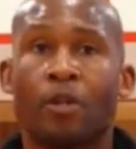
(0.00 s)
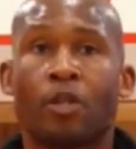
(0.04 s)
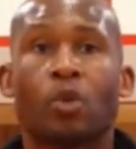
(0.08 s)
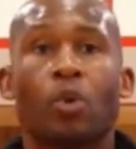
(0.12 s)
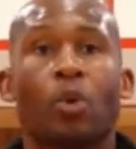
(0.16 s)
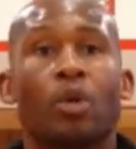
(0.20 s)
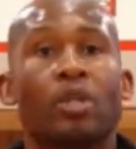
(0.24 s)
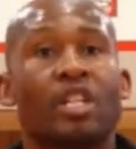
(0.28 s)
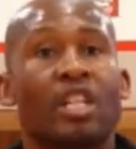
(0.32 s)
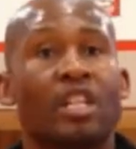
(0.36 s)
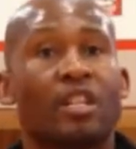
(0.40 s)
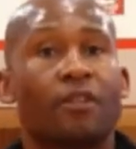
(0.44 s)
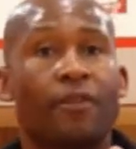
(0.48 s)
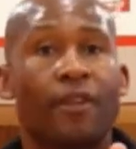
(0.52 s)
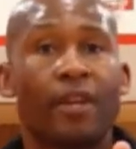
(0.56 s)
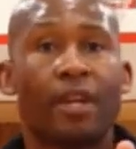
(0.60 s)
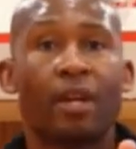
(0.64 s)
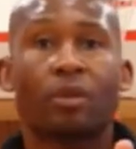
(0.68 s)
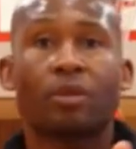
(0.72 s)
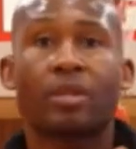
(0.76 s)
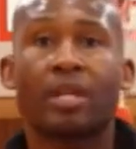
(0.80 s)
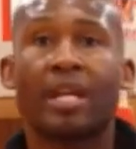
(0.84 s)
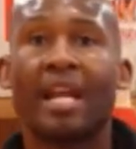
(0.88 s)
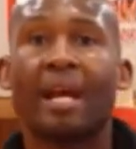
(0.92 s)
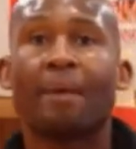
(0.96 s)
So in this
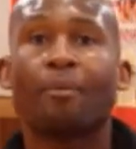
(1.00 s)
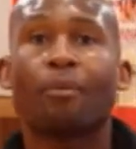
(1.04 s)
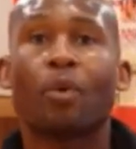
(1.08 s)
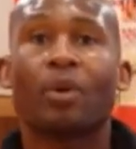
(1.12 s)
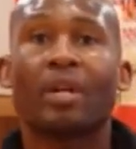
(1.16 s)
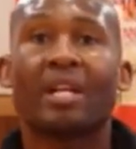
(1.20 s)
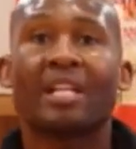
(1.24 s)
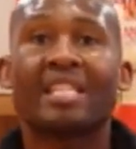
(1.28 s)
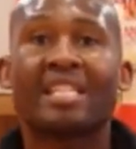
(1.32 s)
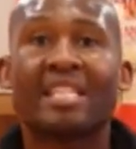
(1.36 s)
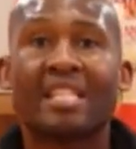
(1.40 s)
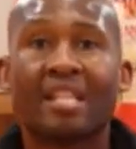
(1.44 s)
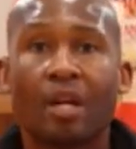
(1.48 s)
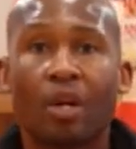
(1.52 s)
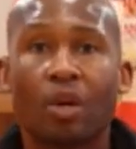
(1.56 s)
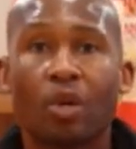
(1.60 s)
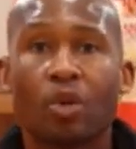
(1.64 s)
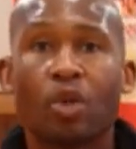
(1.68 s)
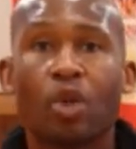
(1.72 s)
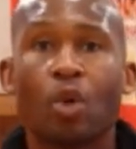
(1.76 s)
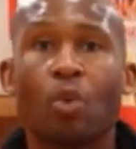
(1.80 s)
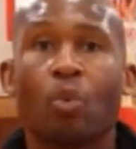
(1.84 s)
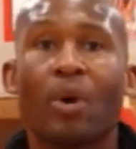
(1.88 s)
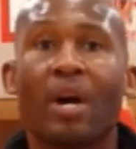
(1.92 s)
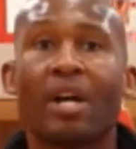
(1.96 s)
video today, I'm going to
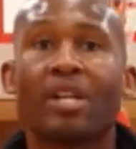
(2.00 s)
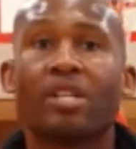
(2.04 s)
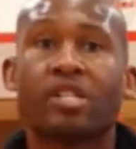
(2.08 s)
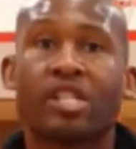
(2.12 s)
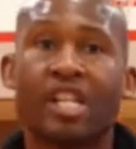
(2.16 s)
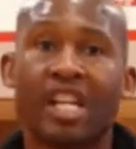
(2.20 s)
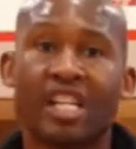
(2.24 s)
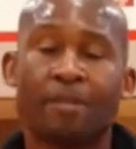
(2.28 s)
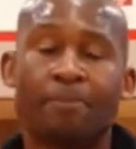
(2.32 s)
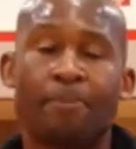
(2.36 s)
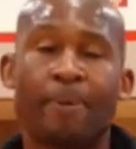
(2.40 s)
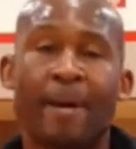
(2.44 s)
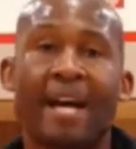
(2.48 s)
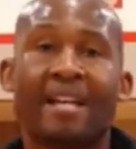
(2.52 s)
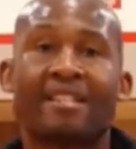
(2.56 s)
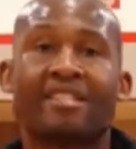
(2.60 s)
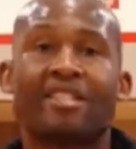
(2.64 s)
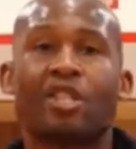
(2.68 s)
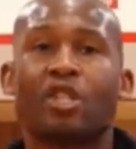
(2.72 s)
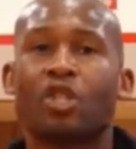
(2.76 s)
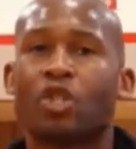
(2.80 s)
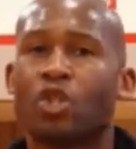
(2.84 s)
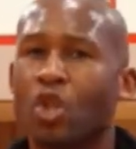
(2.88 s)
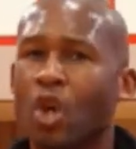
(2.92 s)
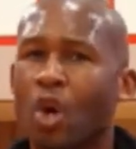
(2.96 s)
tell you why chest
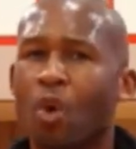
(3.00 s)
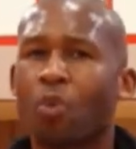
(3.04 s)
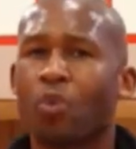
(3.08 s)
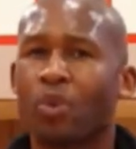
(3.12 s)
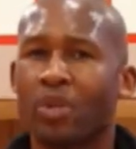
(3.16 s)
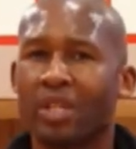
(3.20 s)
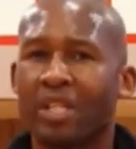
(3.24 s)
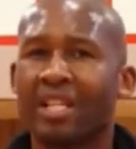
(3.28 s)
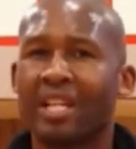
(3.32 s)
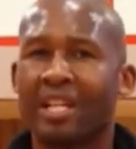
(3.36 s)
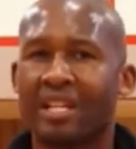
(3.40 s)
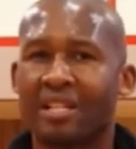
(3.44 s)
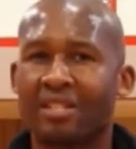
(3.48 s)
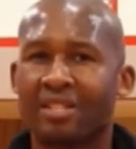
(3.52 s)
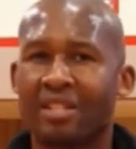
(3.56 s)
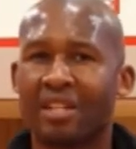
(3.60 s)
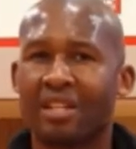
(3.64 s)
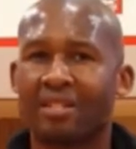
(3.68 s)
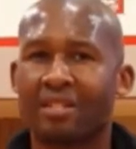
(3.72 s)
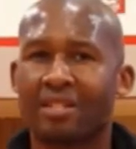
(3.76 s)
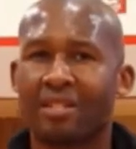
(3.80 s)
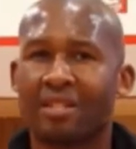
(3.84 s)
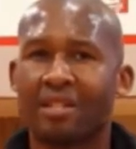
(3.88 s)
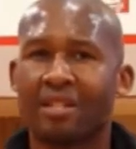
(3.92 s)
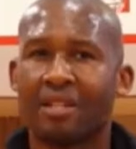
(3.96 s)
passes don't really
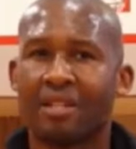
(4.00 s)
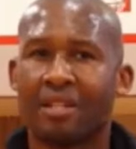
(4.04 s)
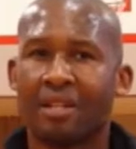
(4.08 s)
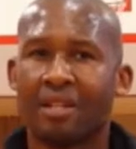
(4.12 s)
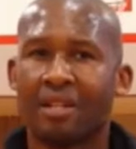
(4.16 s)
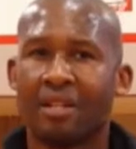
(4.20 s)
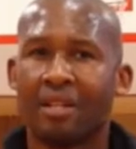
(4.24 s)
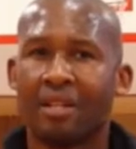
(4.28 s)
exist.